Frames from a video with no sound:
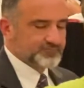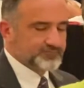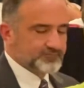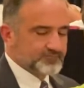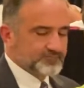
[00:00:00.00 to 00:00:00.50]
that
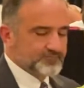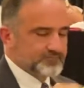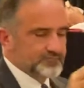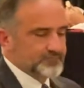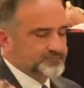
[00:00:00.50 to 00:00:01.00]
mean?
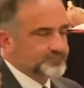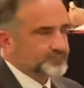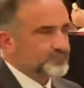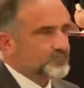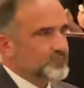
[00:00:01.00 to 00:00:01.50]

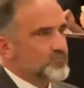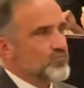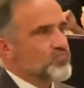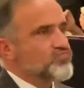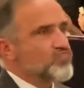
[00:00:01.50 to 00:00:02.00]

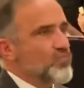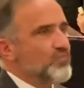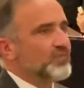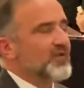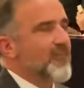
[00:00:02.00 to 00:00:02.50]
4 more
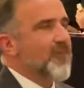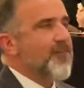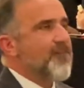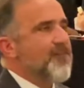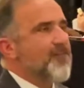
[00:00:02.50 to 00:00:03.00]
Democrat
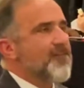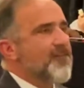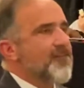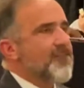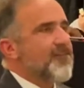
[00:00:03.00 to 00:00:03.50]
senators.
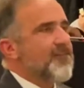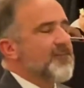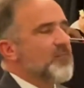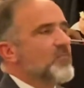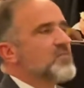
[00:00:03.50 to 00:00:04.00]

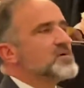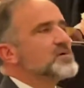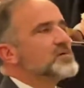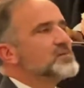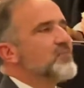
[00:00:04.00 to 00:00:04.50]
That's what they're
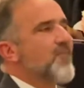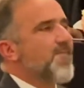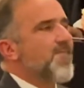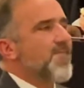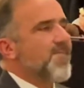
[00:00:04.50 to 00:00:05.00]
after there.